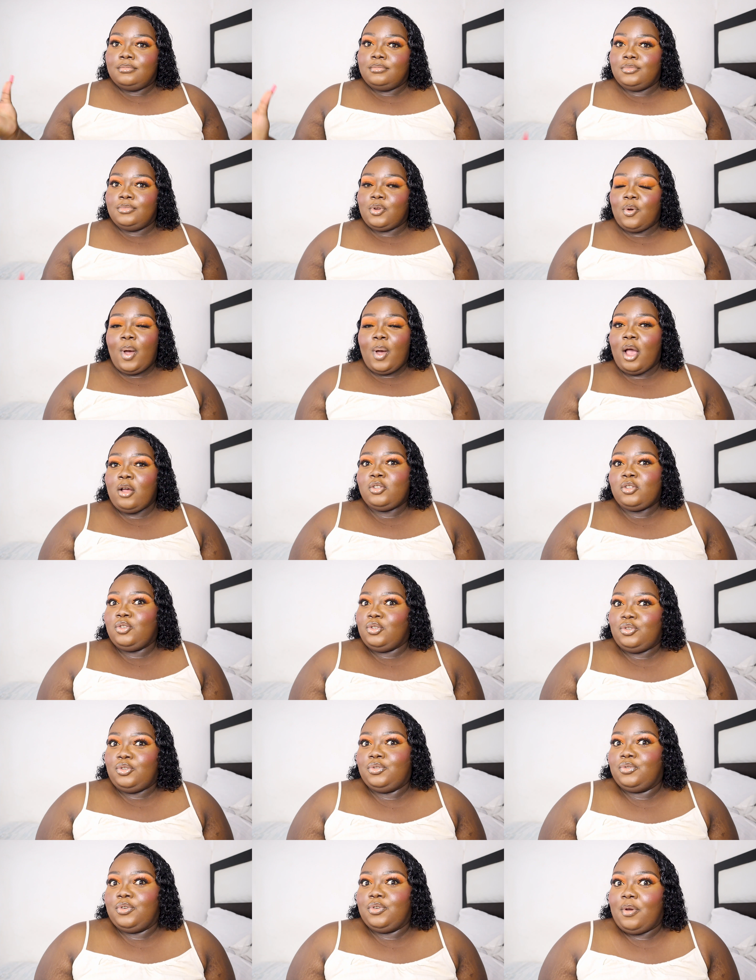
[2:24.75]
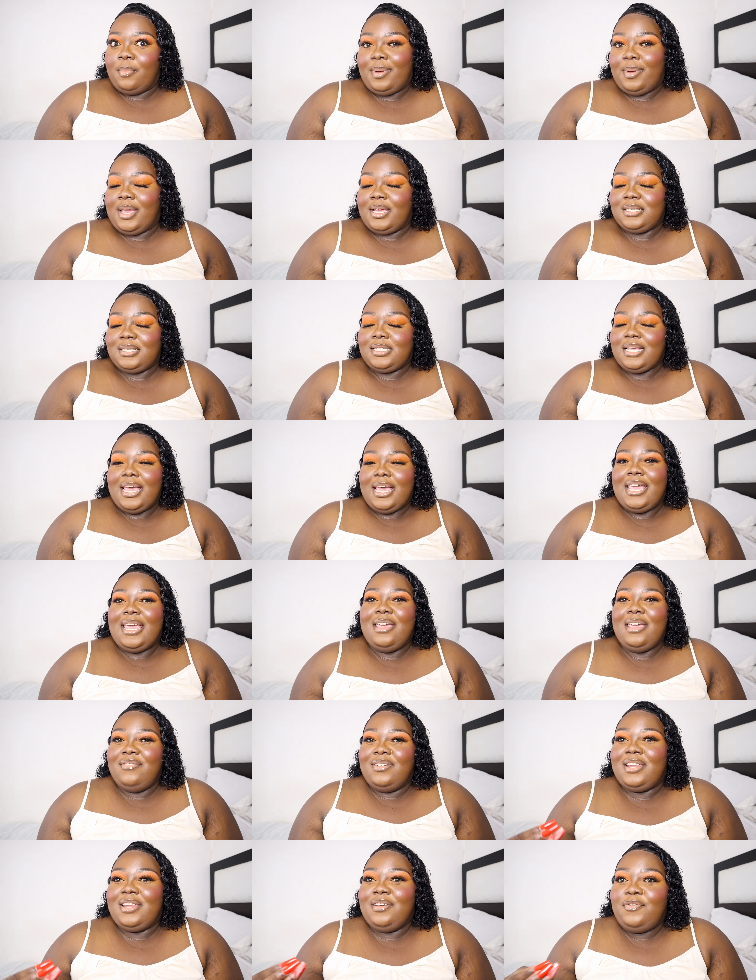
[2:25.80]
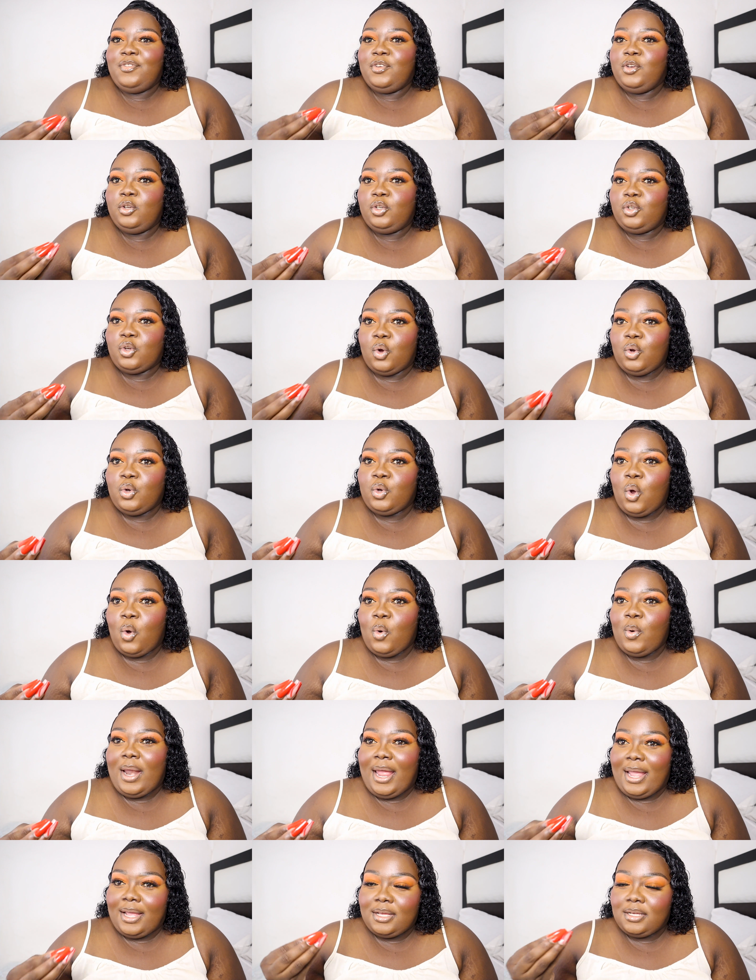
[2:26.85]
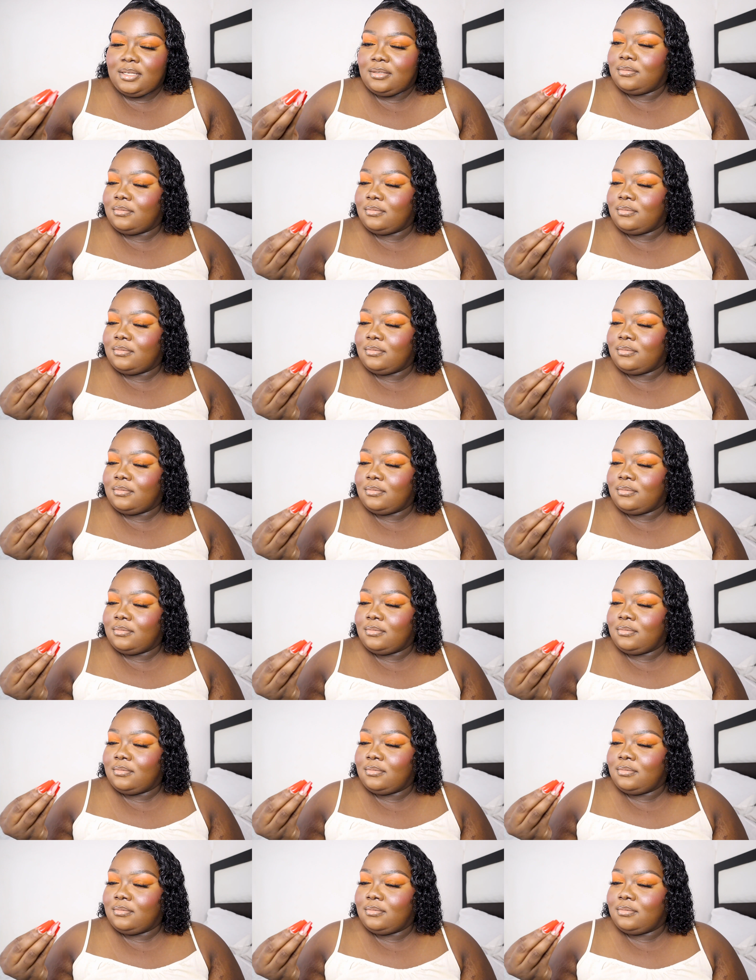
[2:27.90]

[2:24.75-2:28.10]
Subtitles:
know how to do your base. Even if you don't know, like